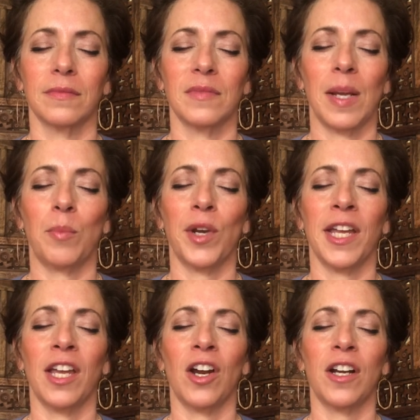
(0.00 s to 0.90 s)
And
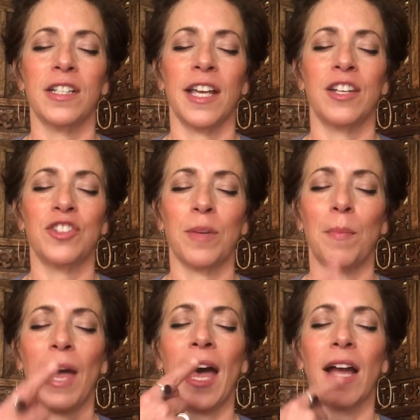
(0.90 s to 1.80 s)
bringing our attention
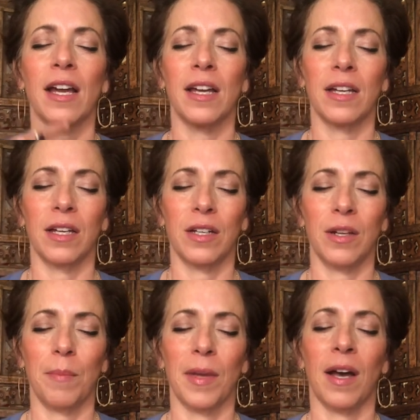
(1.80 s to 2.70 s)
back
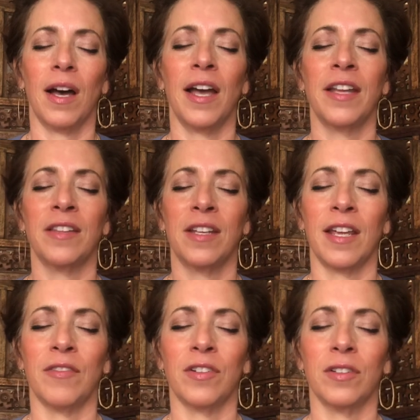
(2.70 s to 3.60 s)
behind the
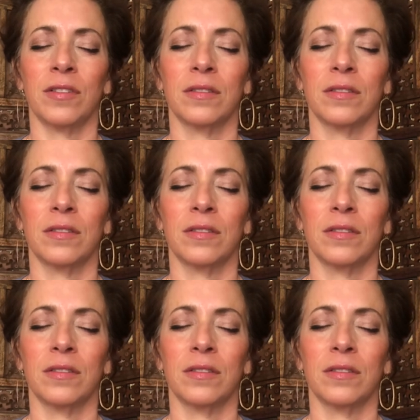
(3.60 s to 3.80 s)
navel,